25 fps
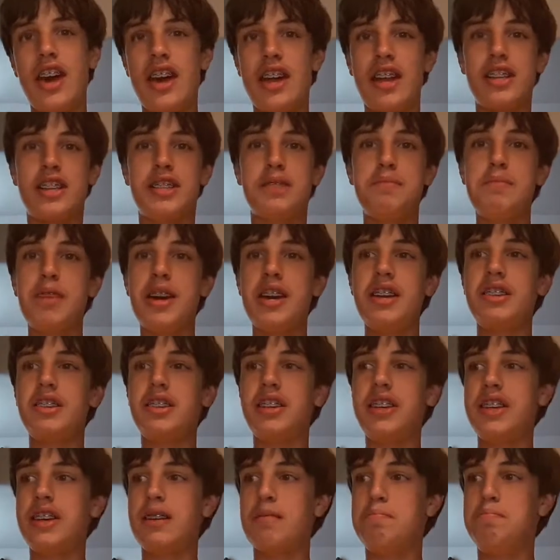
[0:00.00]
And it's
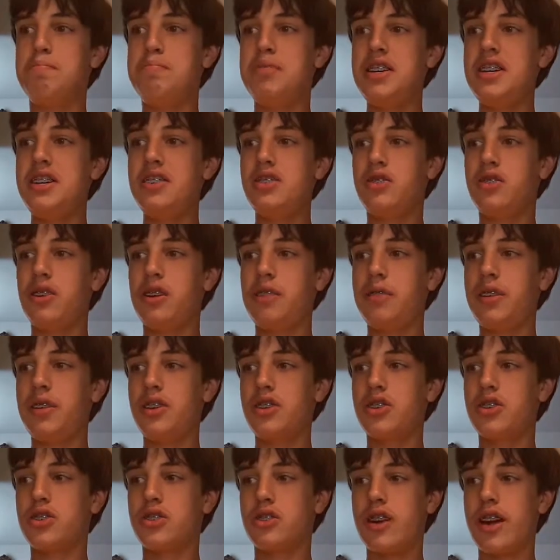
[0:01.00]
mainly a
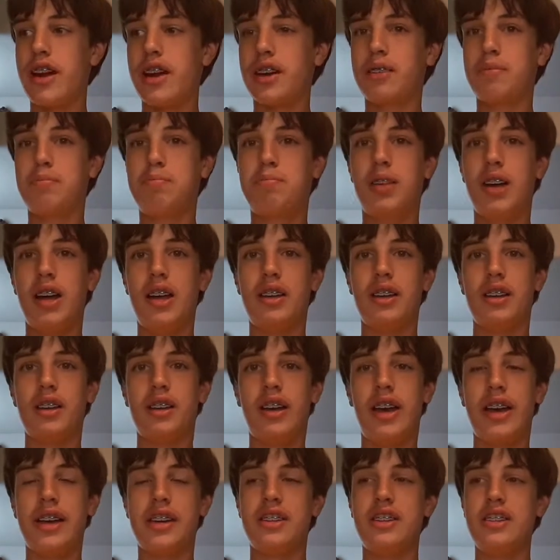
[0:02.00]
beat-driven track,
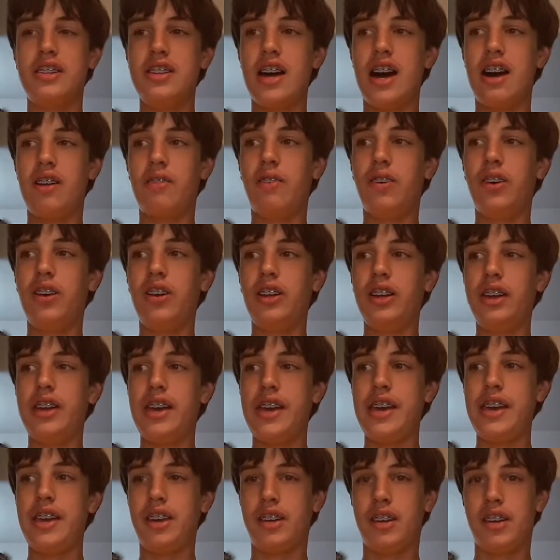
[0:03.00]
but, like, not
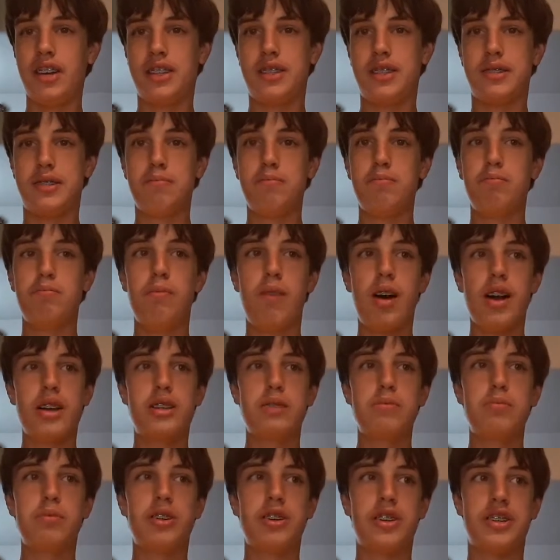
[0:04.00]
really, it's
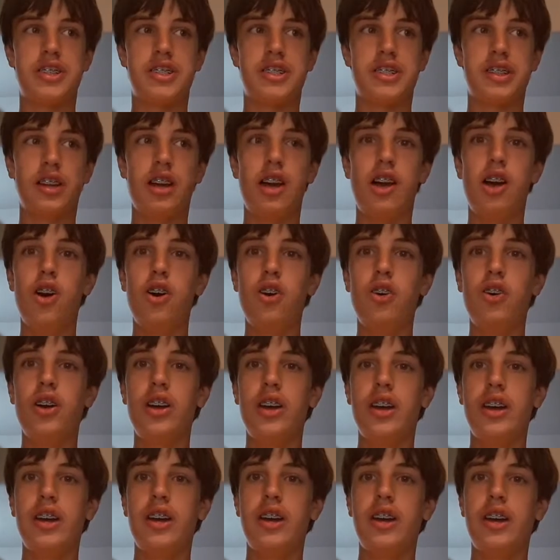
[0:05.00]
much more slow,